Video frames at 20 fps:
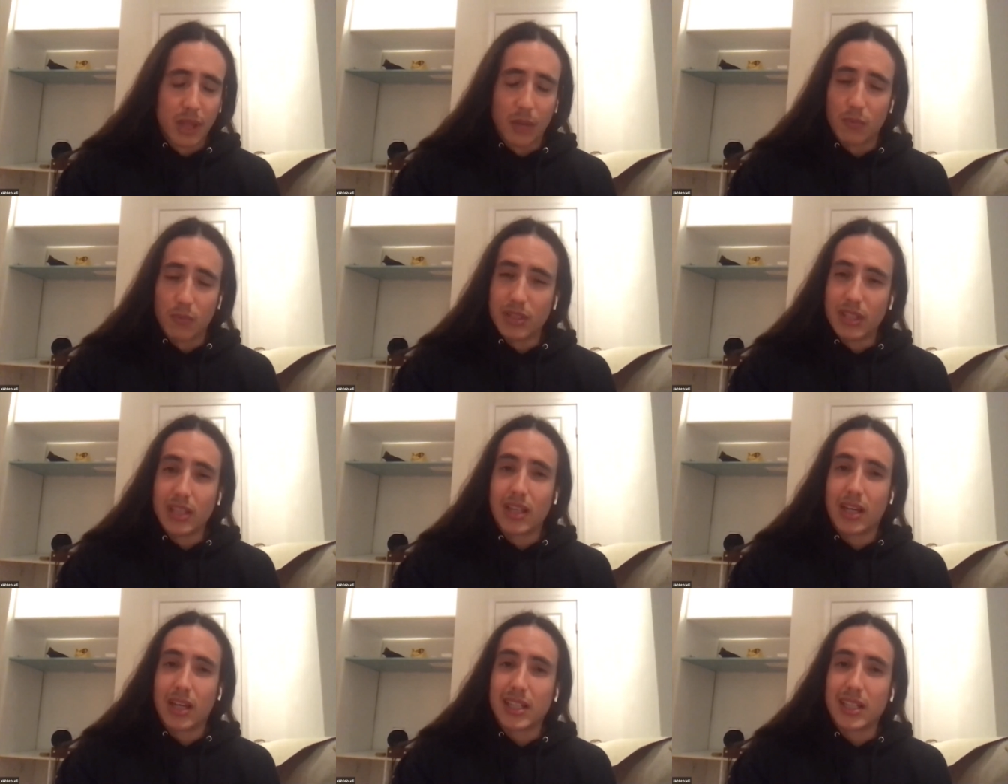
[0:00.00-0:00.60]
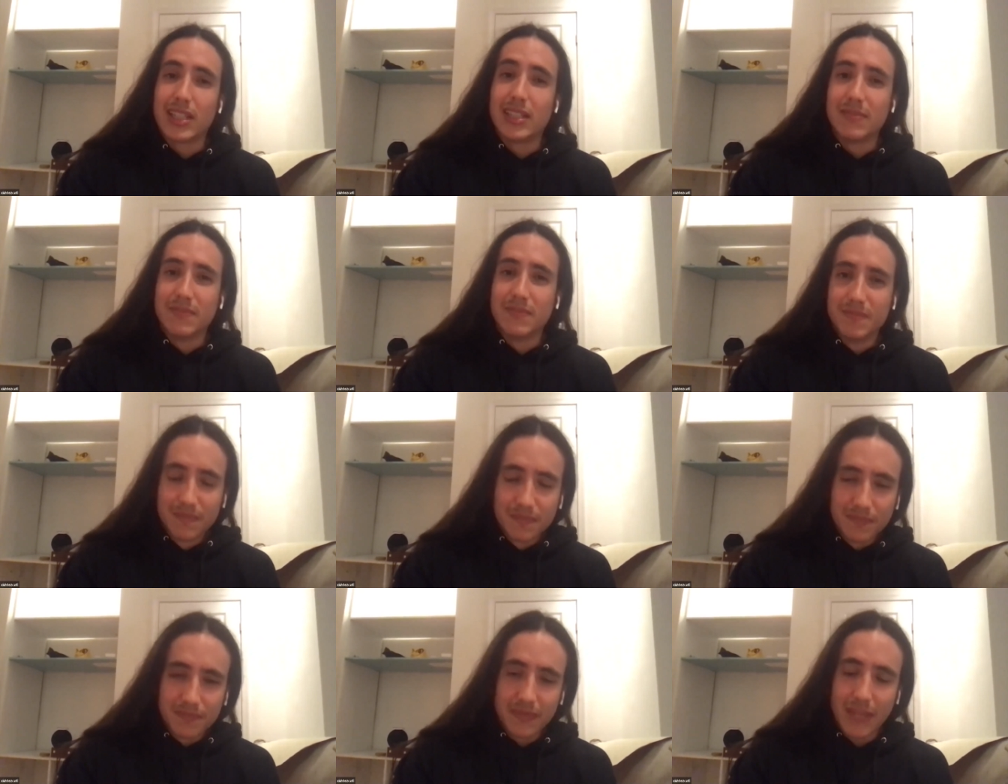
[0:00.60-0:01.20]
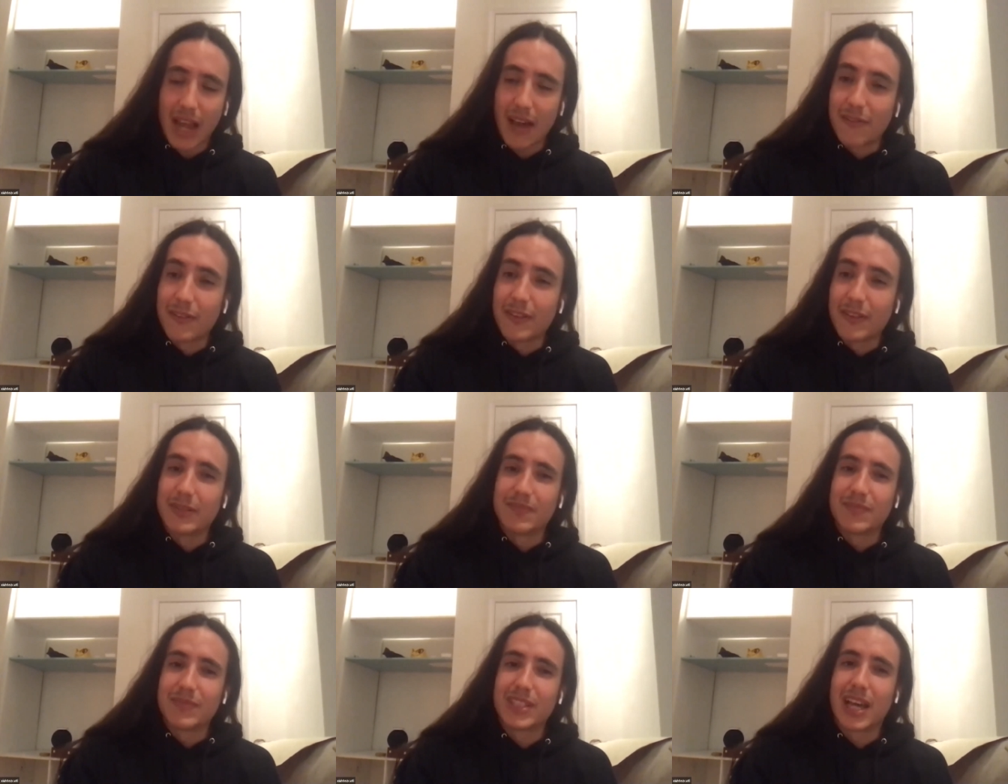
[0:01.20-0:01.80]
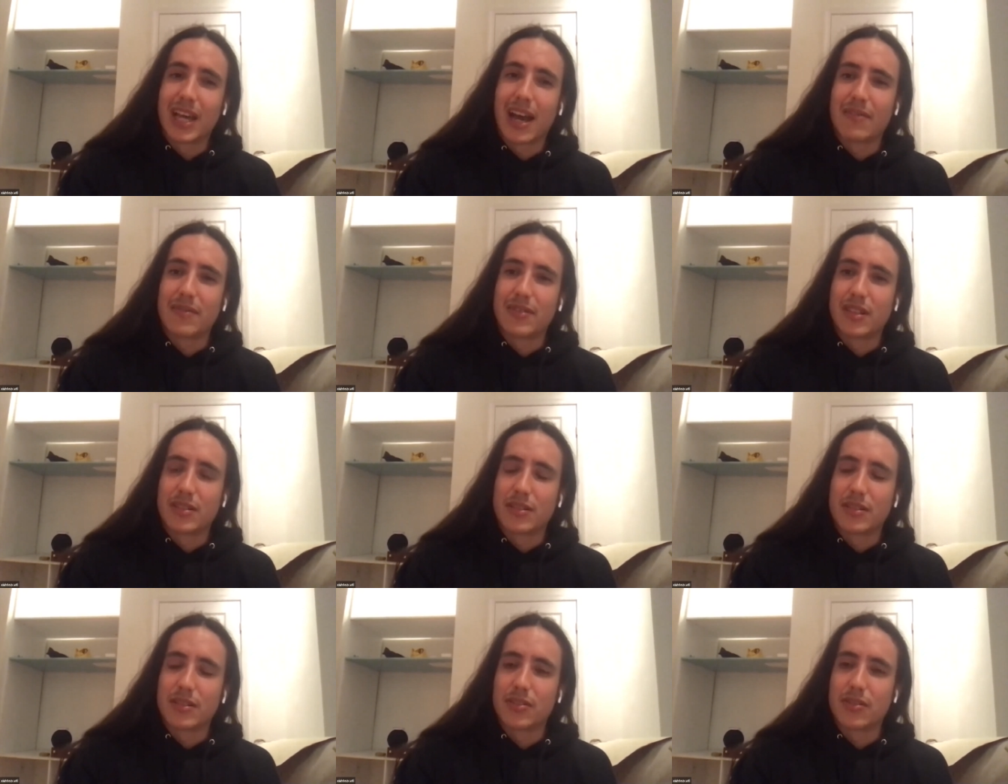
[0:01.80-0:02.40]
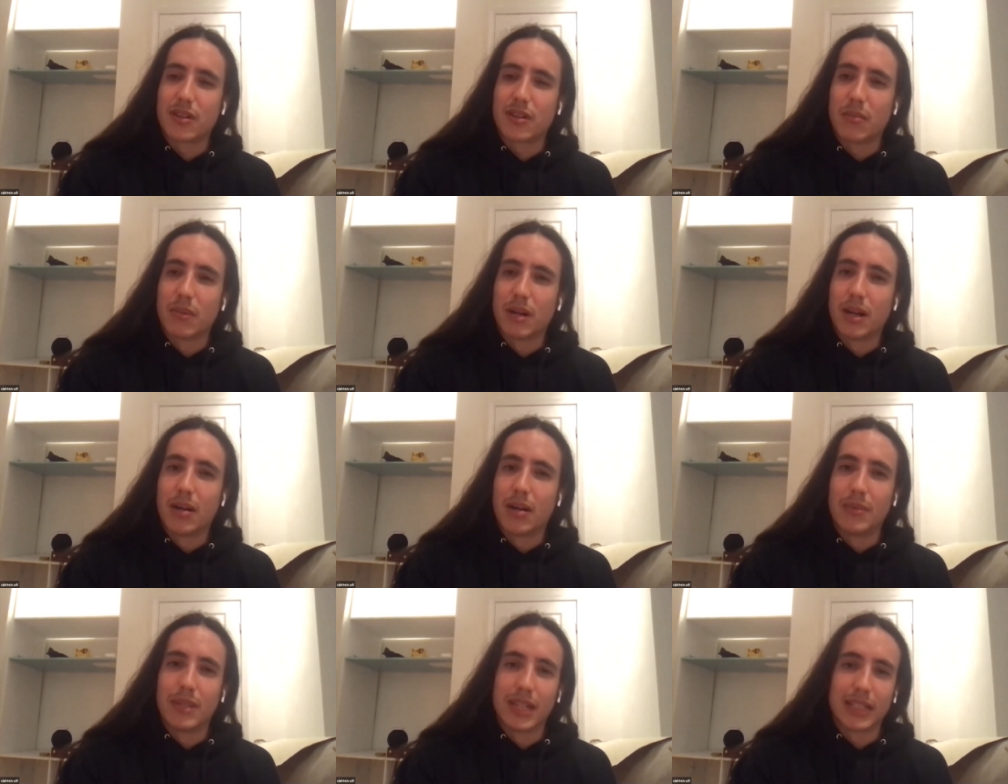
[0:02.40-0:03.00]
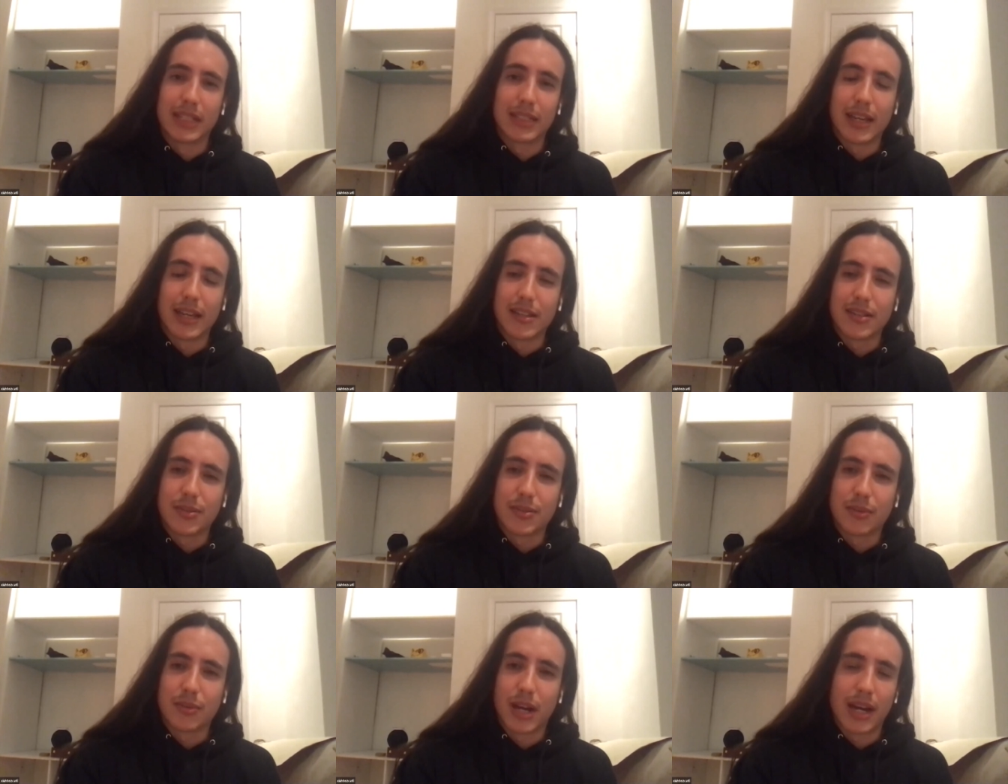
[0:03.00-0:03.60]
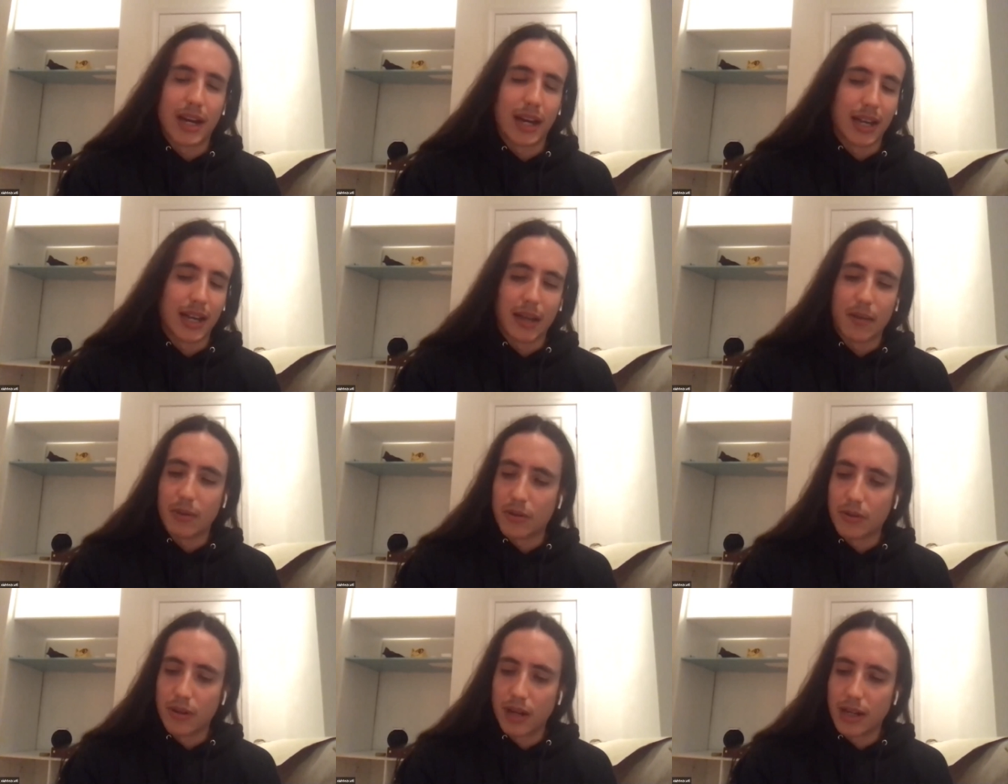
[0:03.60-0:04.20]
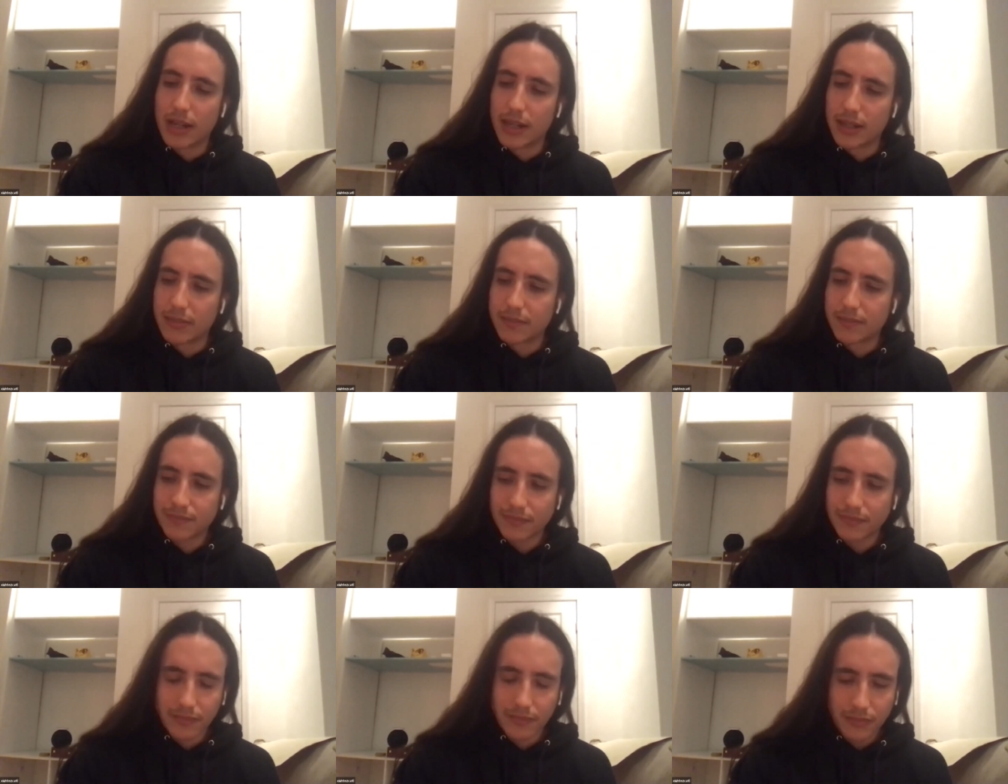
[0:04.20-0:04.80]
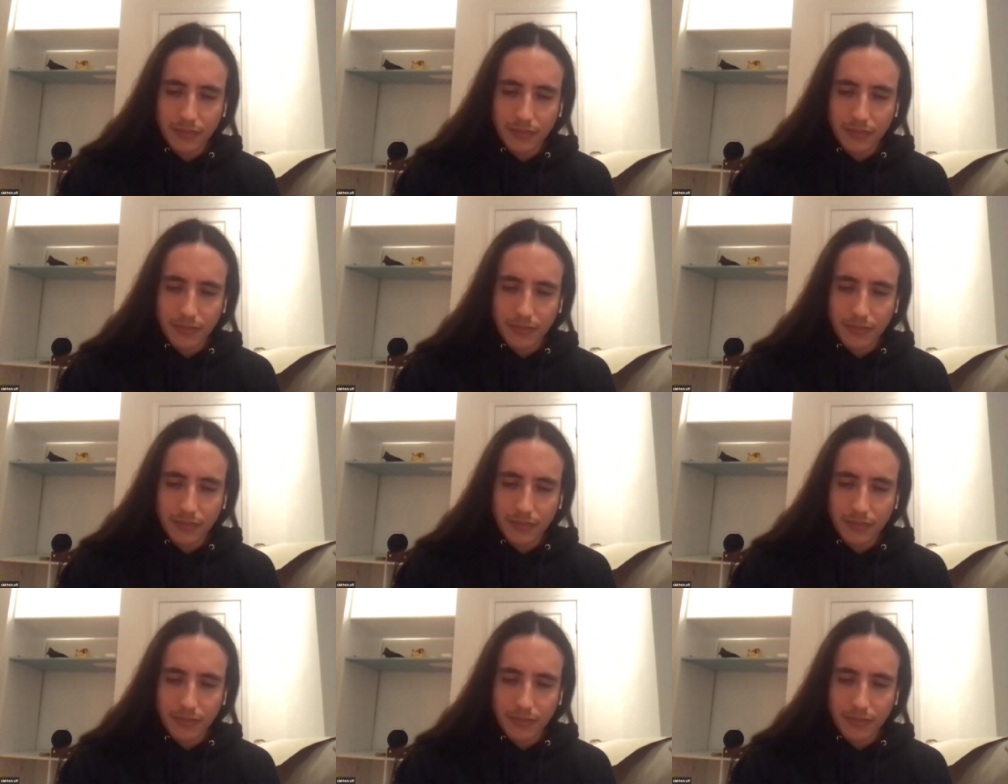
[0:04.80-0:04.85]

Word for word: I'm really lucky, I feel, to have such a strong mom. And like that's why I am who I am.